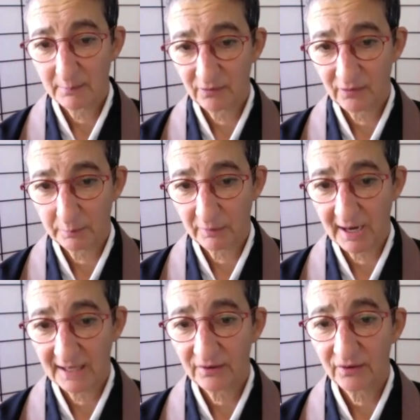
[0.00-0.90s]

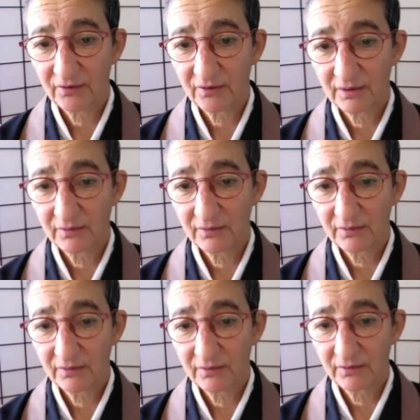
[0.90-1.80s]
Sometimes the
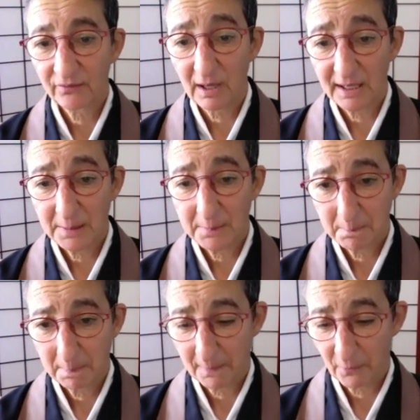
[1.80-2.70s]
practice can
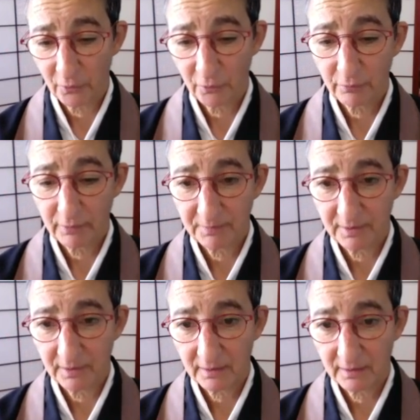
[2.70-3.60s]
feel dry
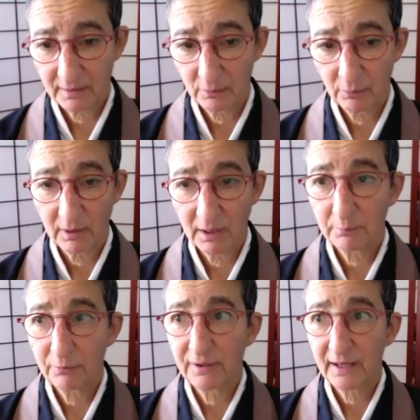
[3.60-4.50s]
or
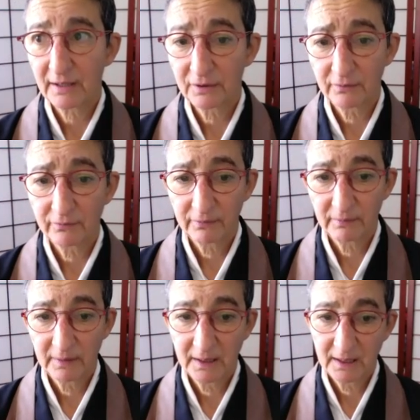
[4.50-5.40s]
cryptic or
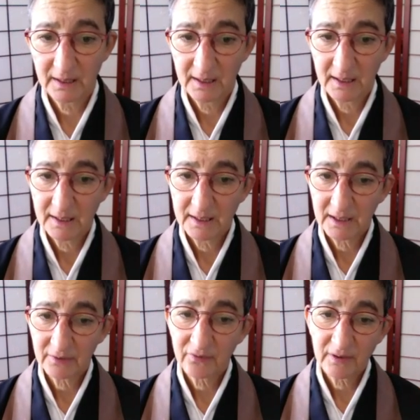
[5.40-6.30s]
unproductive.
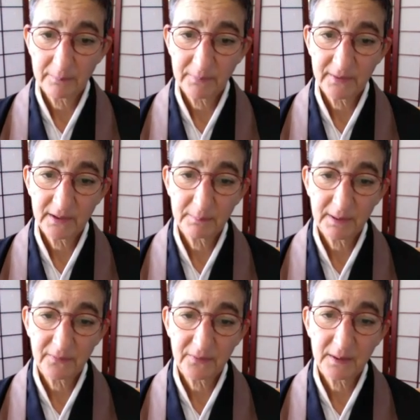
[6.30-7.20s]

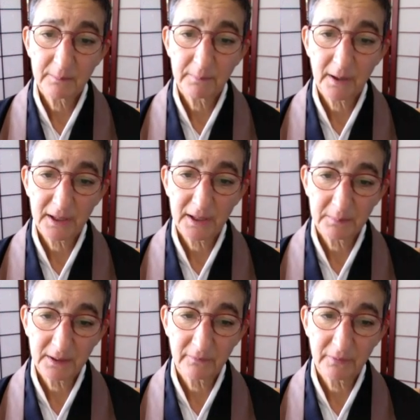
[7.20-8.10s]
Yet something
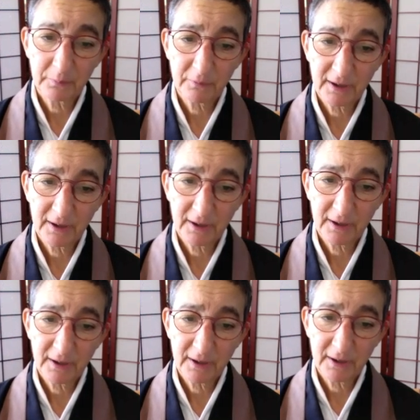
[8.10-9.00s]
about the
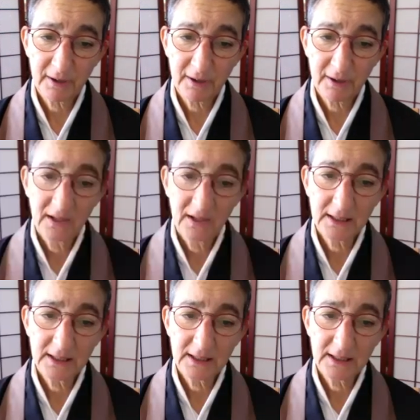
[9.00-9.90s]
embodiment of the practice,
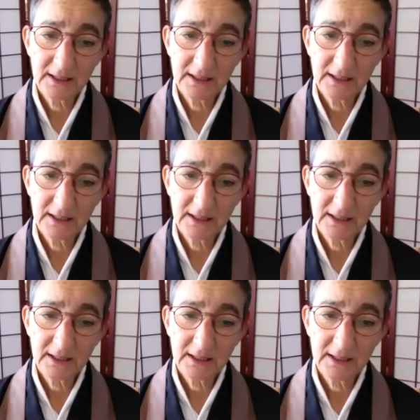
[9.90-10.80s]
the
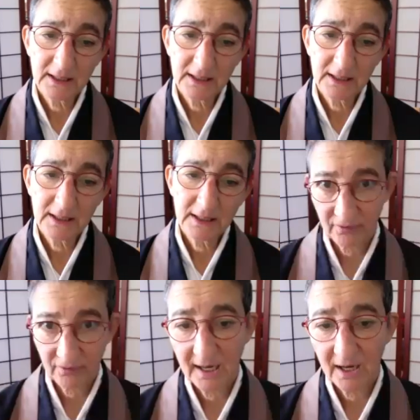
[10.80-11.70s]
lived
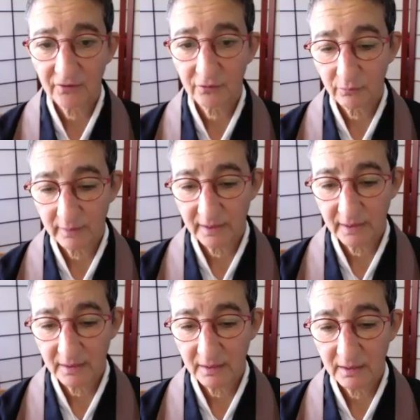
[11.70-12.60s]
practice,
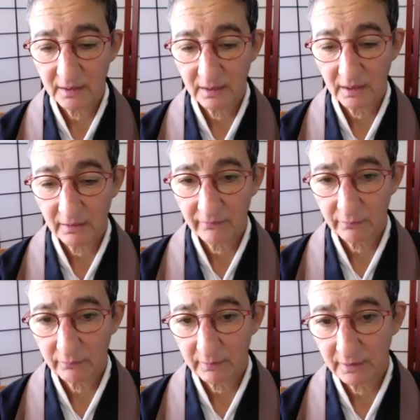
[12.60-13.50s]
has a ring
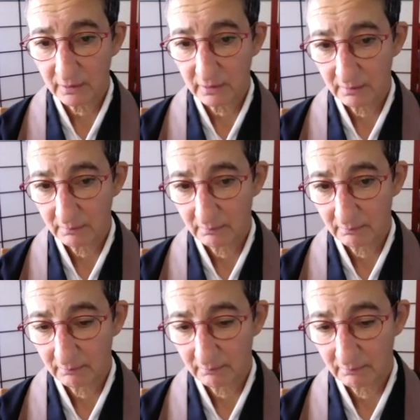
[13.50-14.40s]
of the
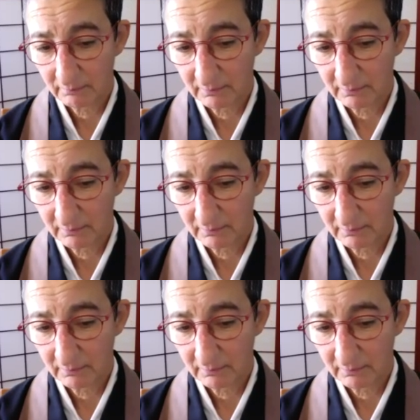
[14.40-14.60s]
real.